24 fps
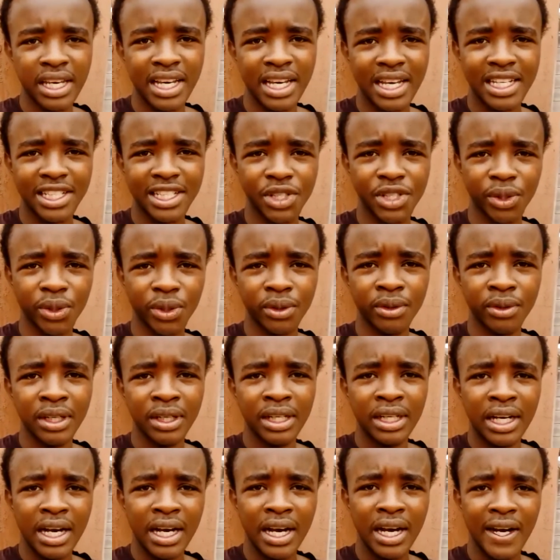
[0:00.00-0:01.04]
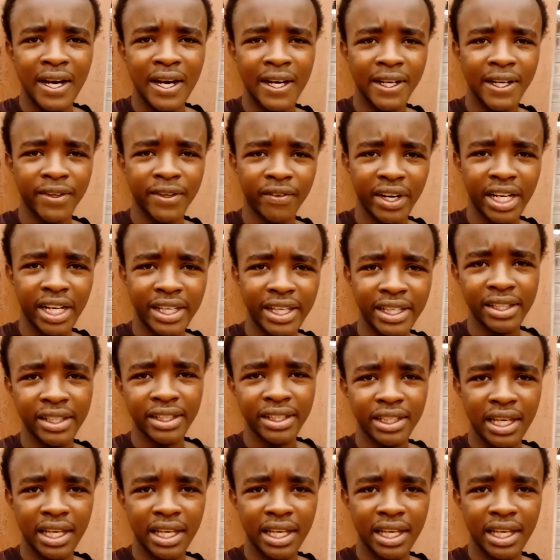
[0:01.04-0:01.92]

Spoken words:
And so I really